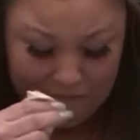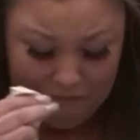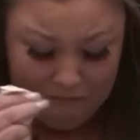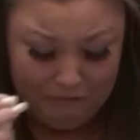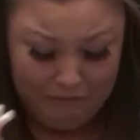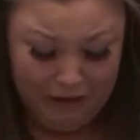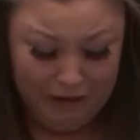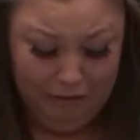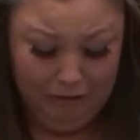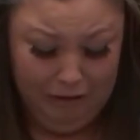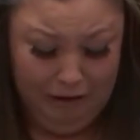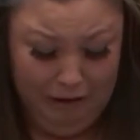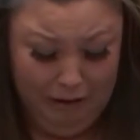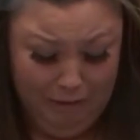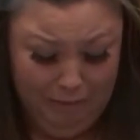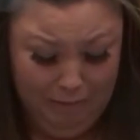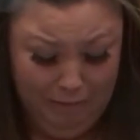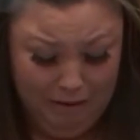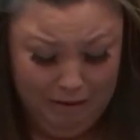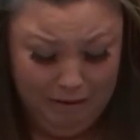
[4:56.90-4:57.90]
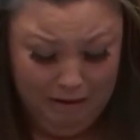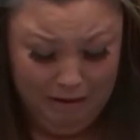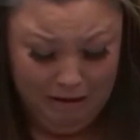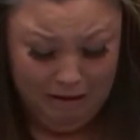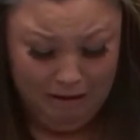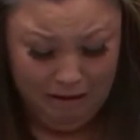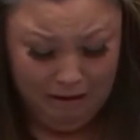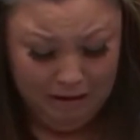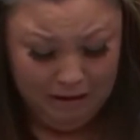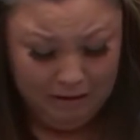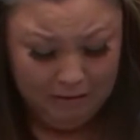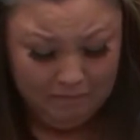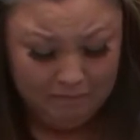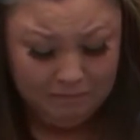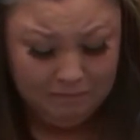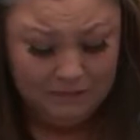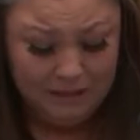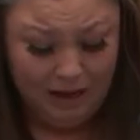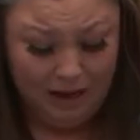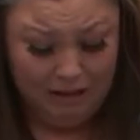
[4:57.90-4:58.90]
feel him,
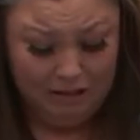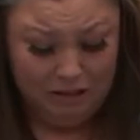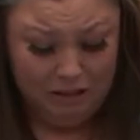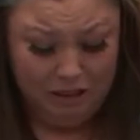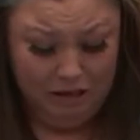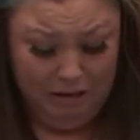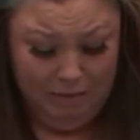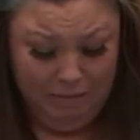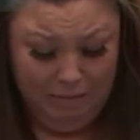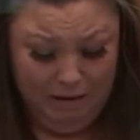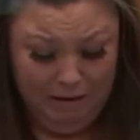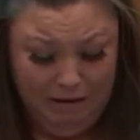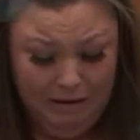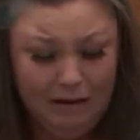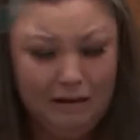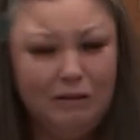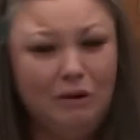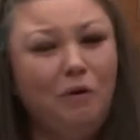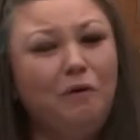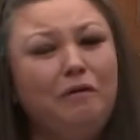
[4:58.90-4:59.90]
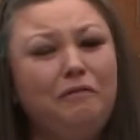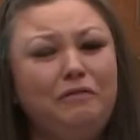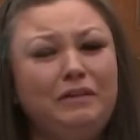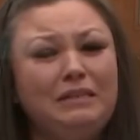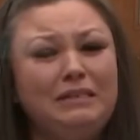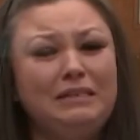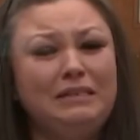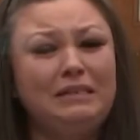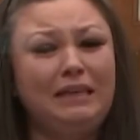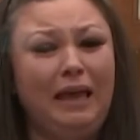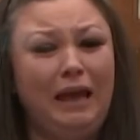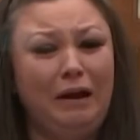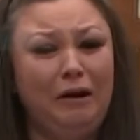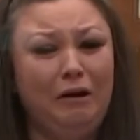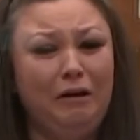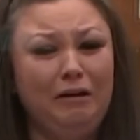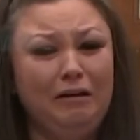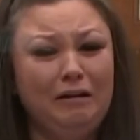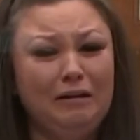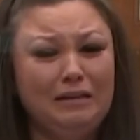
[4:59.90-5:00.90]
touch him, know if he's
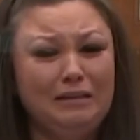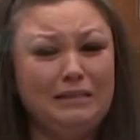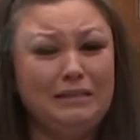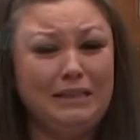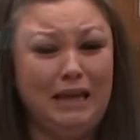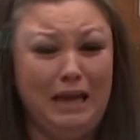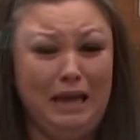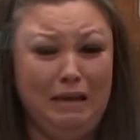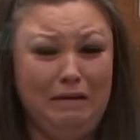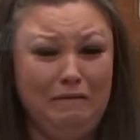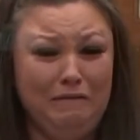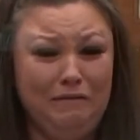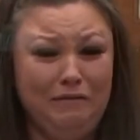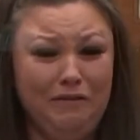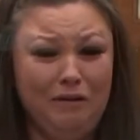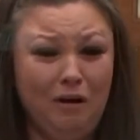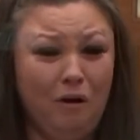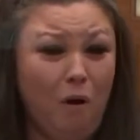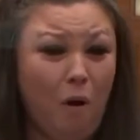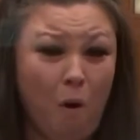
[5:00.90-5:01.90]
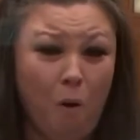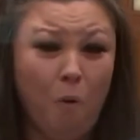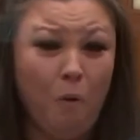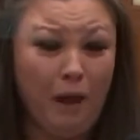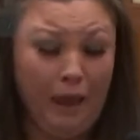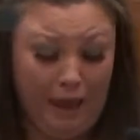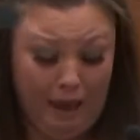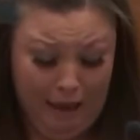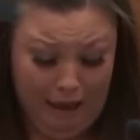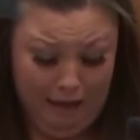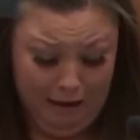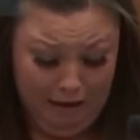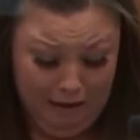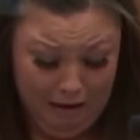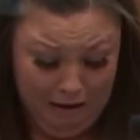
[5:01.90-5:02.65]
scared, safe, okay.